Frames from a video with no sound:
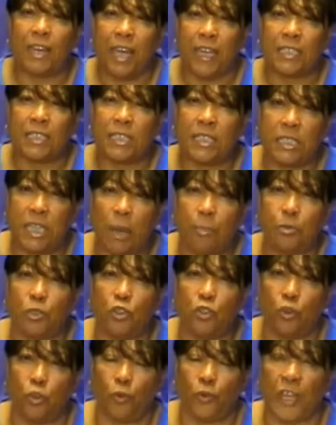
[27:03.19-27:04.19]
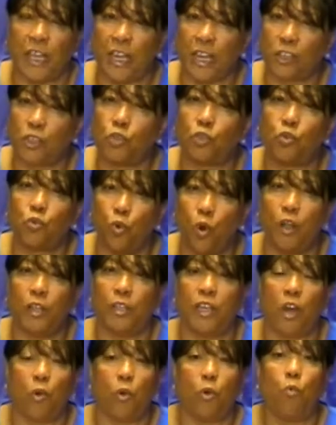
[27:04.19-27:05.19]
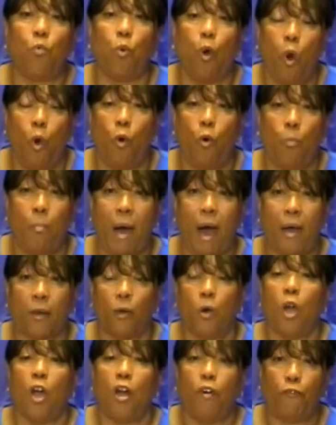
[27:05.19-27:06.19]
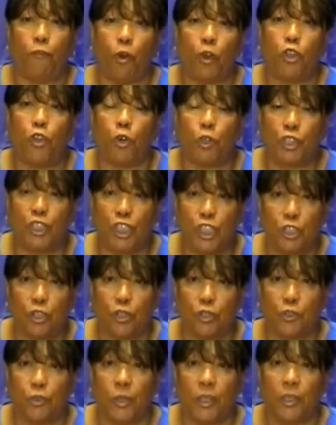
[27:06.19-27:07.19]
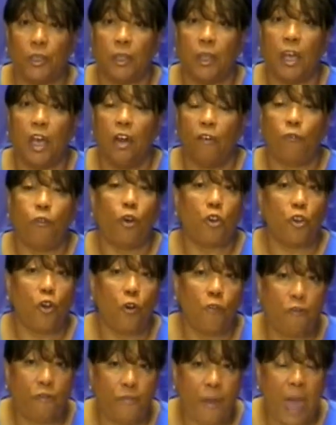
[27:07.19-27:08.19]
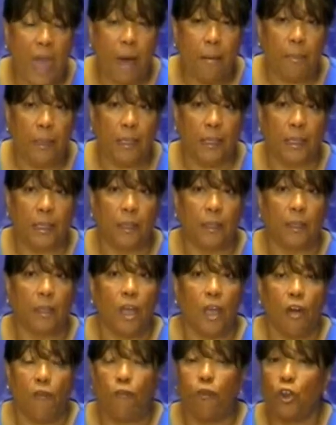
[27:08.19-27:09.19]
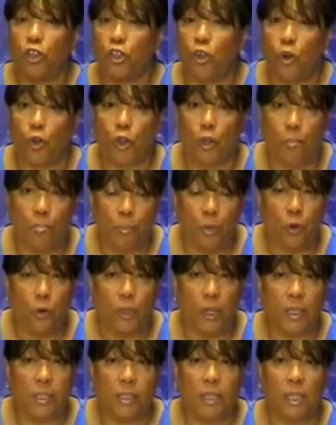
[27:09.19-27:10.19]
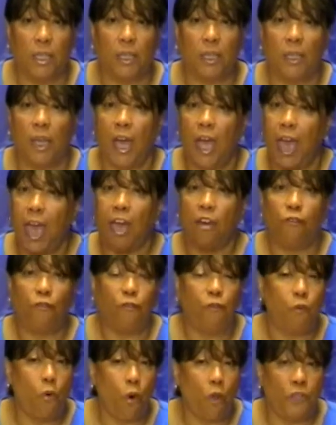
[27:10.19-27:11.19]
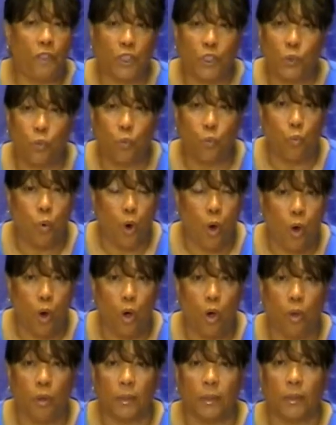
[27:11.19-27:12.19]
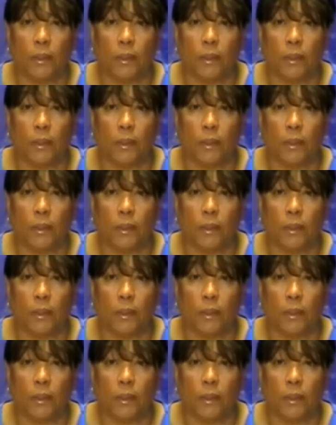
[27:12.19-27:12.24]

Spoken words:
exceptional, that extraordinary role model for your children, for your family, for your community, and for this world.